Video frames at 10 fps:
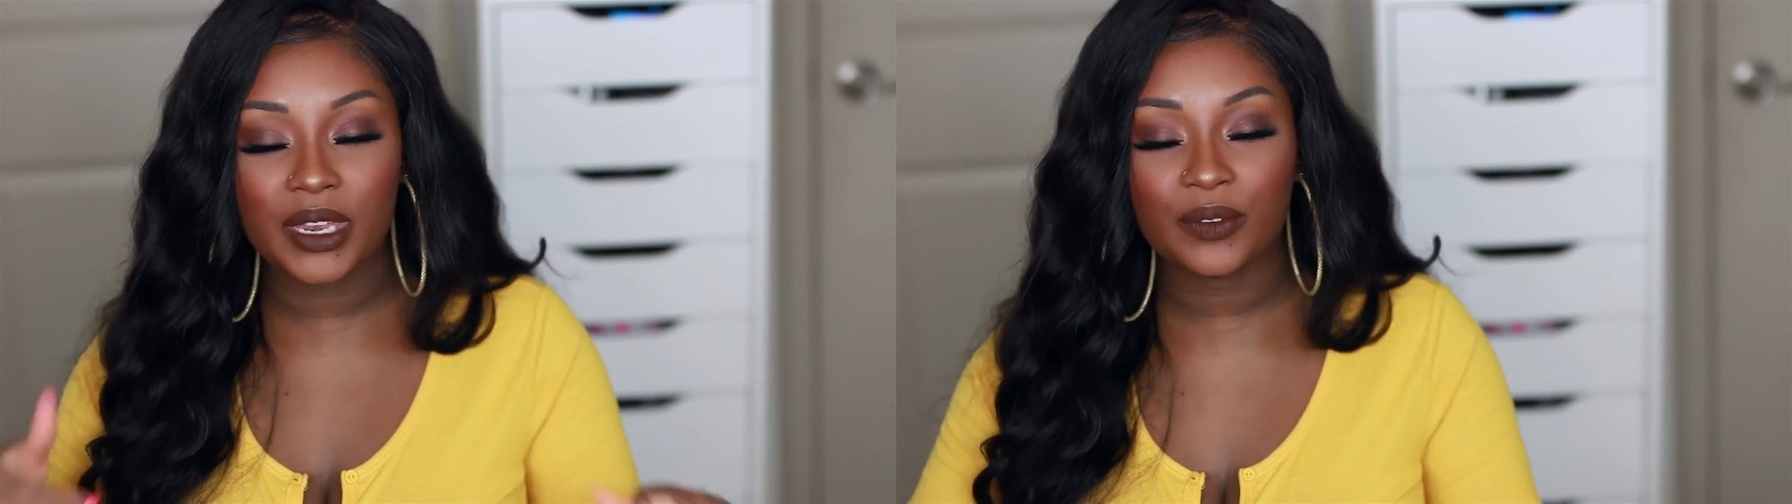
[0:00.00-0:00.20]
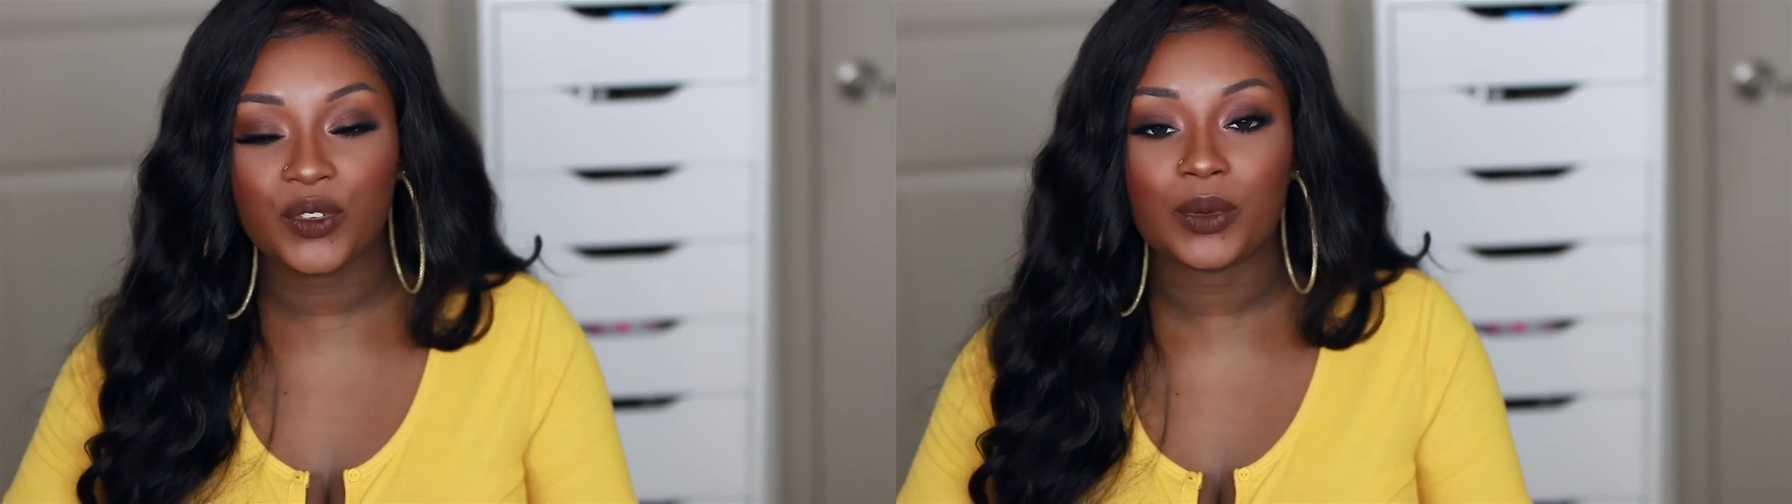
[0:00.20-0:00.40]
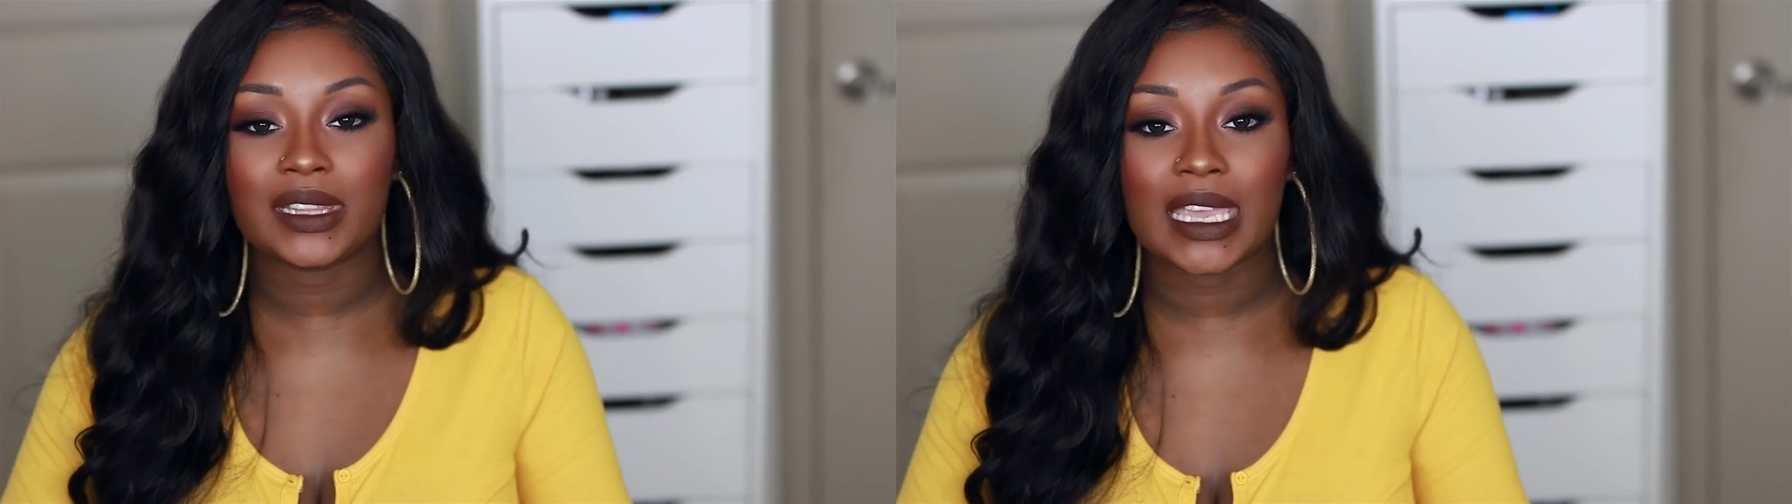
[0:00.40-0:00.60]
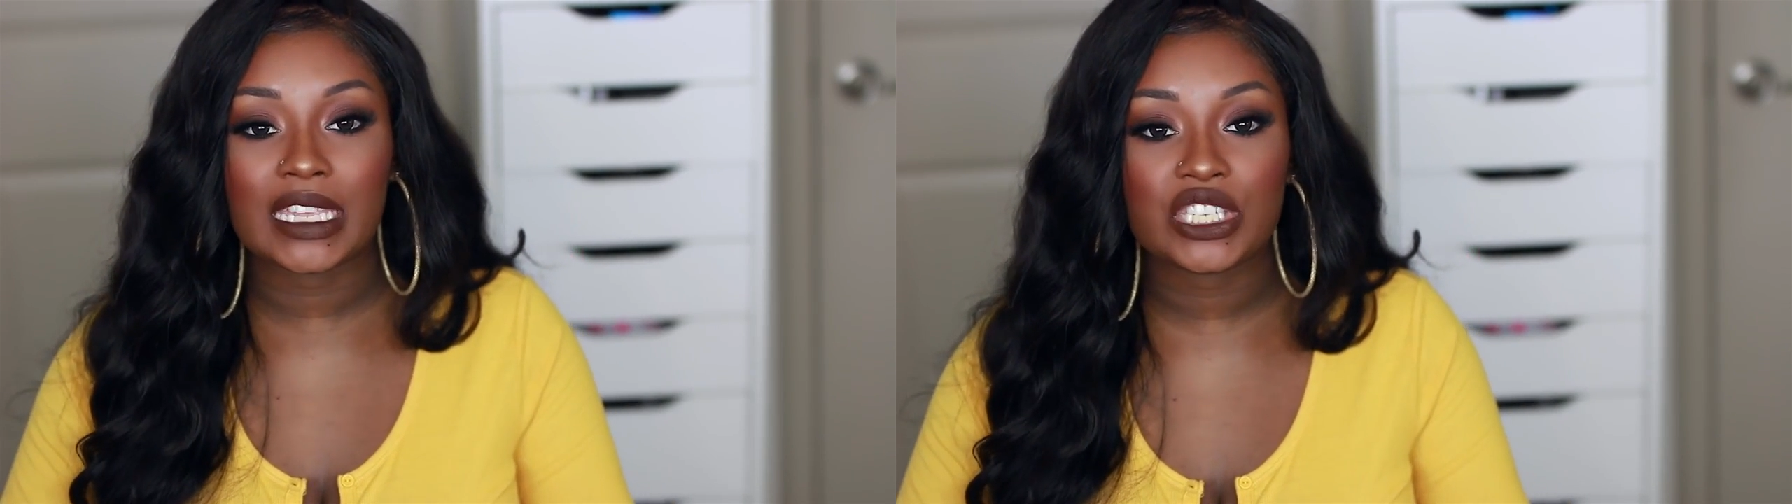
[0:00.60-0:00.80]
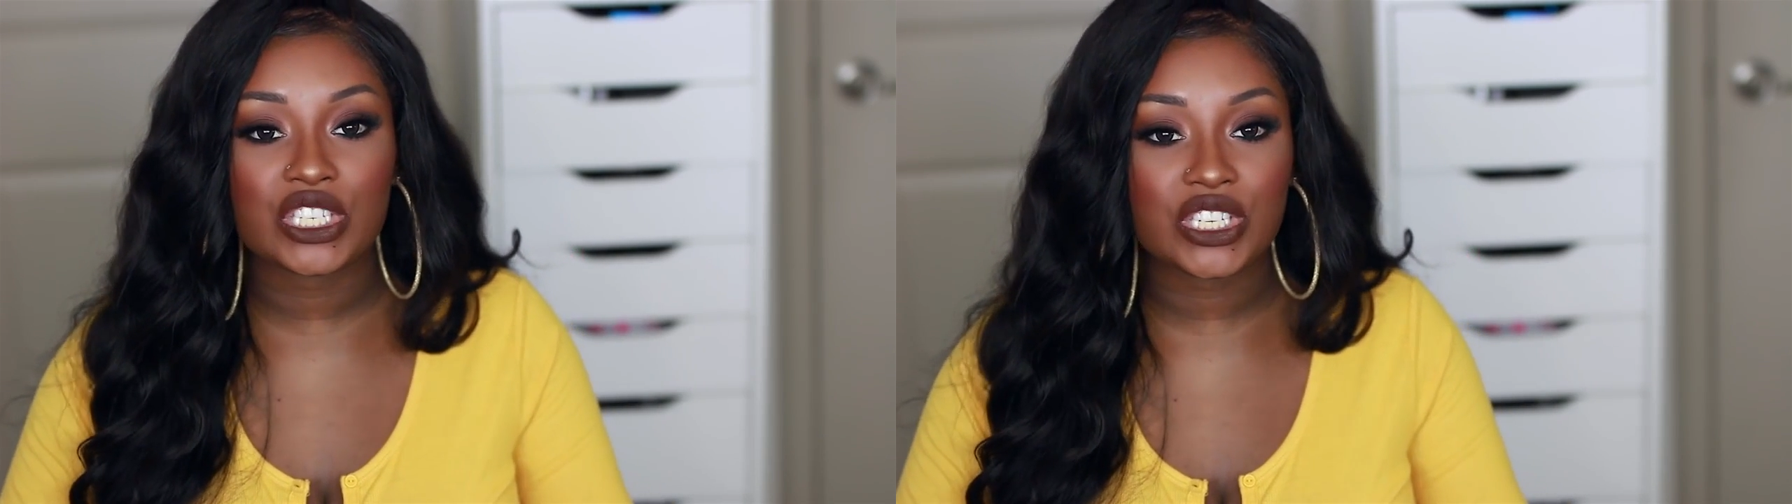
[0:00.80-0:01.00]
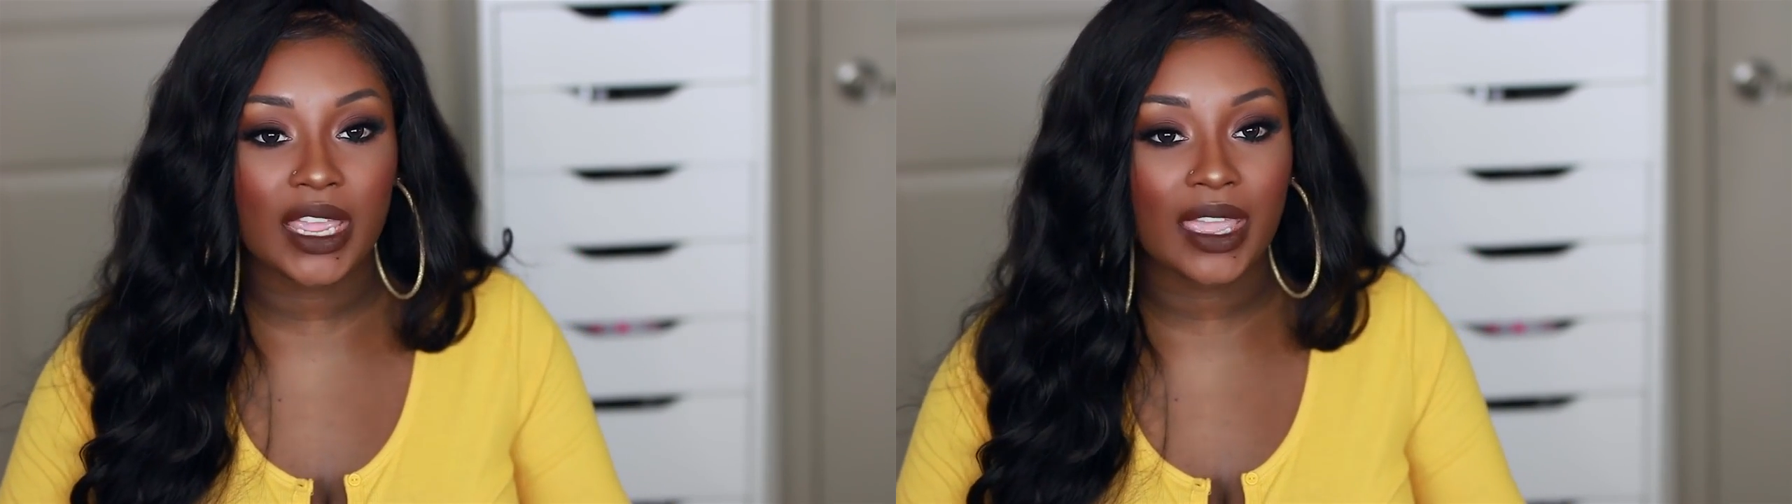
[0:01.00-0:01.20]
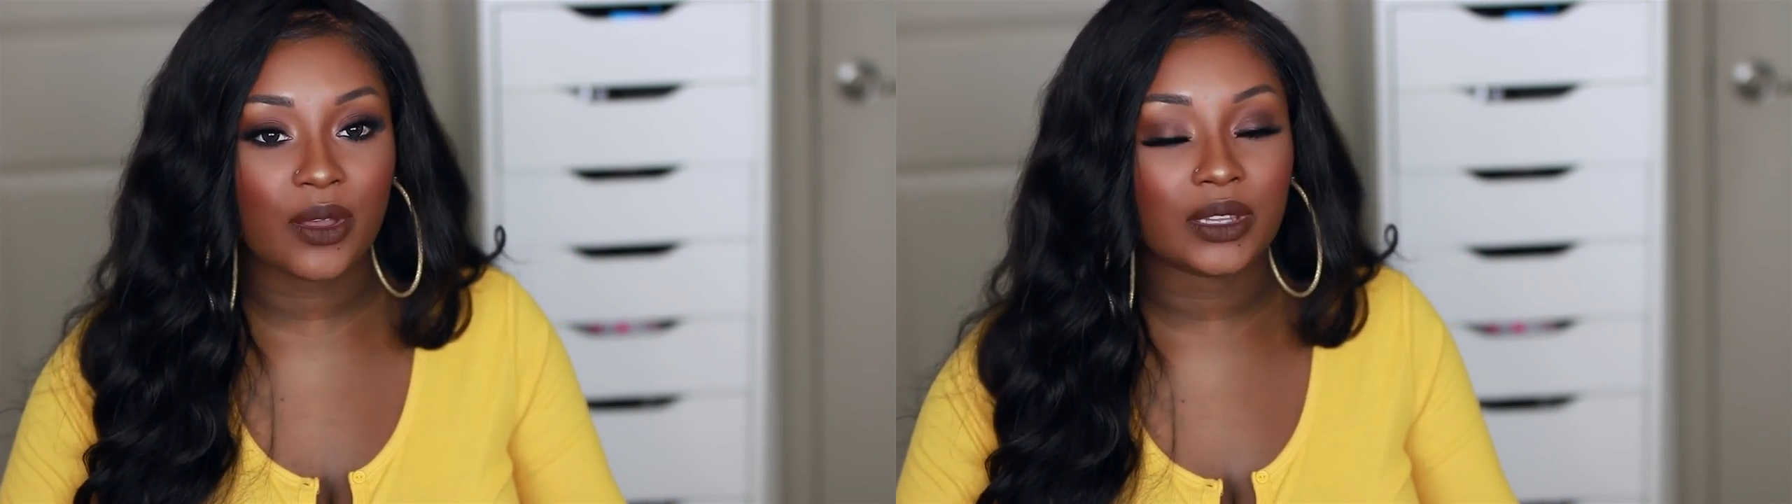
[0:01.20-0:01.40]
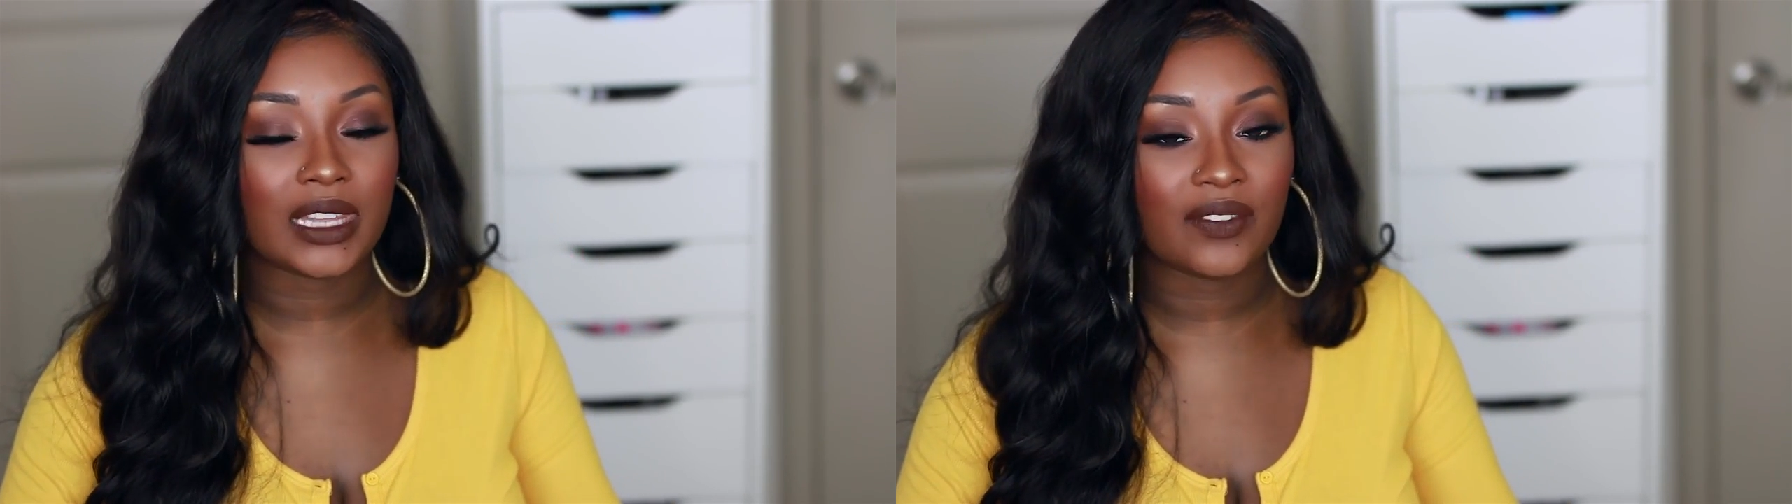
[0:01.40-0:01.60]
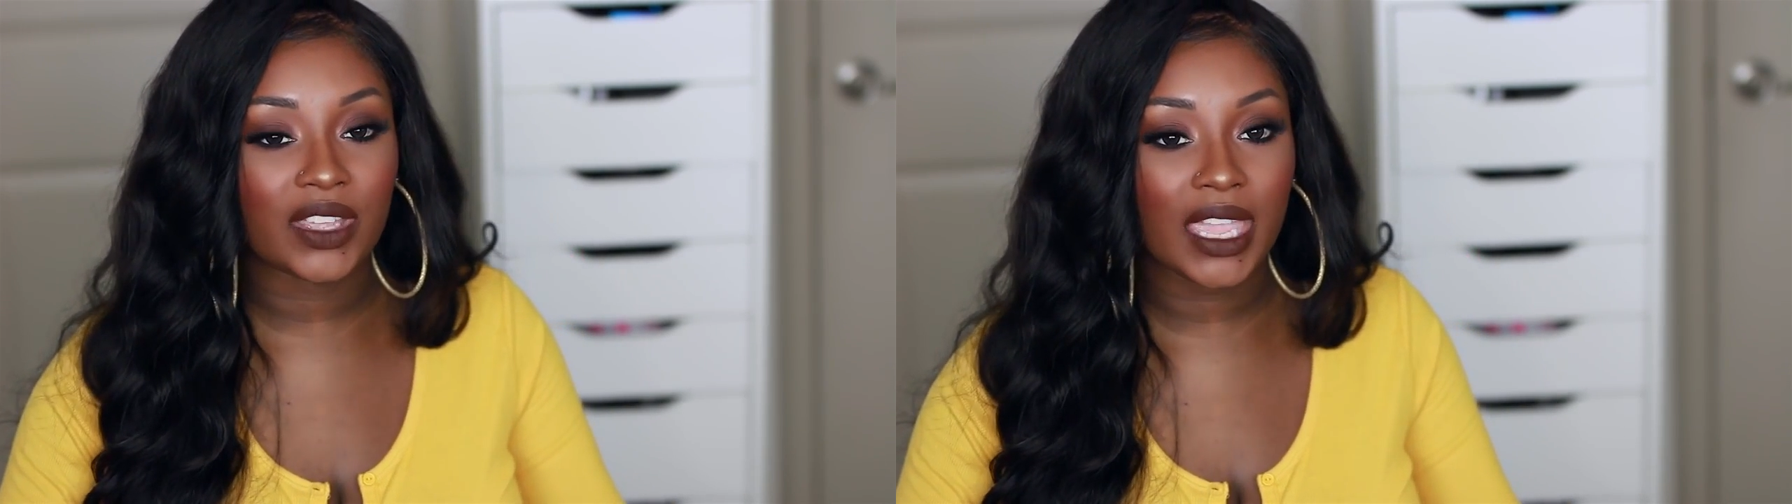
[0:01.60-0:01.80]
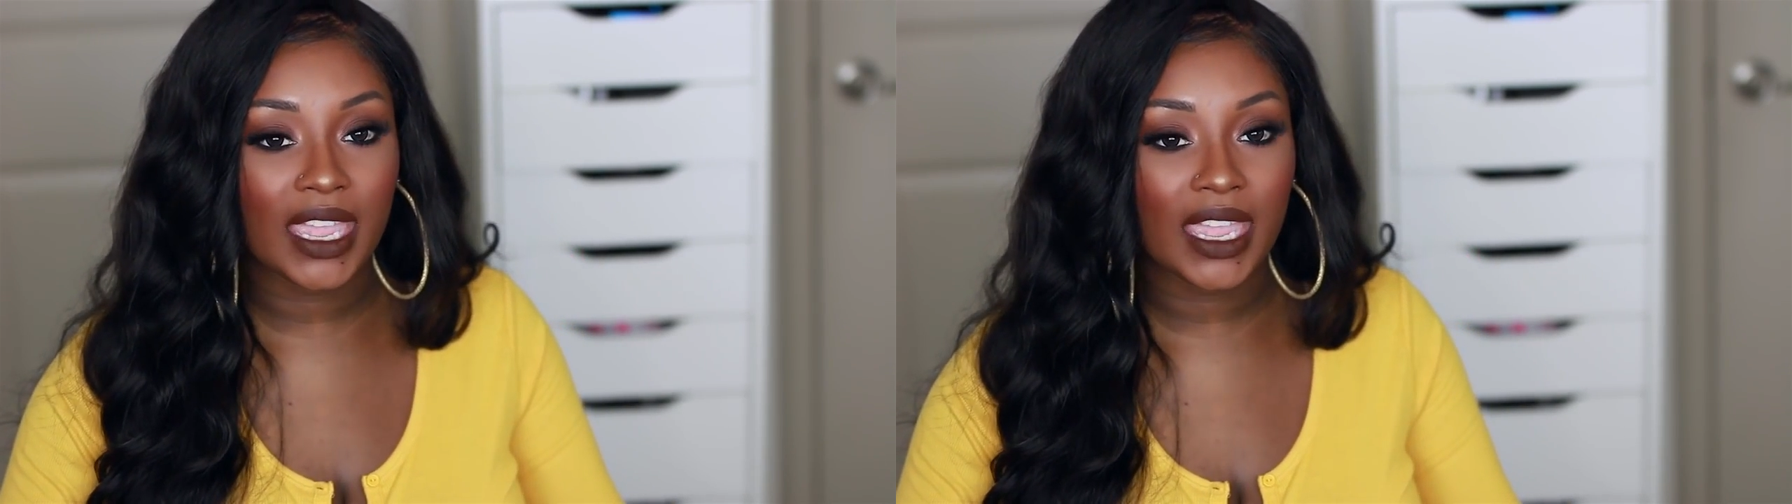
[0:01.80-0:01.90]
And if you would like to check out Luvin